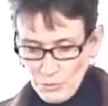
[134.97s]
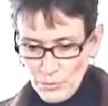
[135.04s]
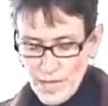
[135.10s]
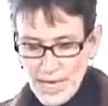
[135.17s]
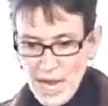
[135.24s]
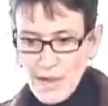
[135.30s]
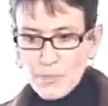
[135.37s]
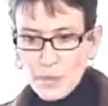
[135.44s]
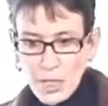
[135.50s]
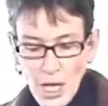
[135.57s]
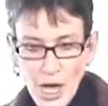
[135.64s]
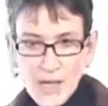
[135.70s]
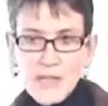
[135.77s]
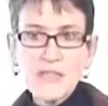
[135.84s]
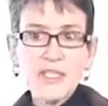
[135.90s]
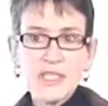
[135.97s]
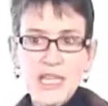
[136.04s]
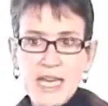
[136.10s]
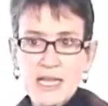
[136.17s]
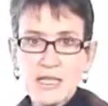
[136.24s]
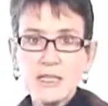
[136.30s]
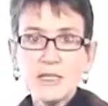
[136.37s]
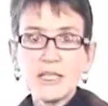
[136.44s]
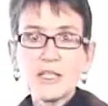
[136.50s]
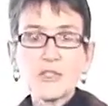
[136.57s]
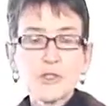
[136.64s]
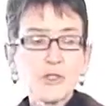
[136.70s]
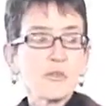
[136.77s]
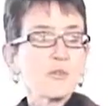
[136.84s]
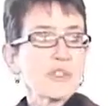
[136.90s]
when I plotted the data in
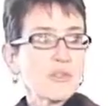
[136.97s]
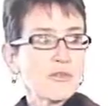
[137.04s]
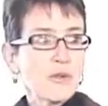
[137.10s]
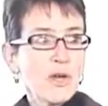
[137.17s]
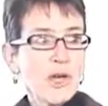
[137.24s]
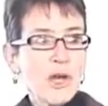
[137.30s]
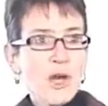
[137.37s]
terms of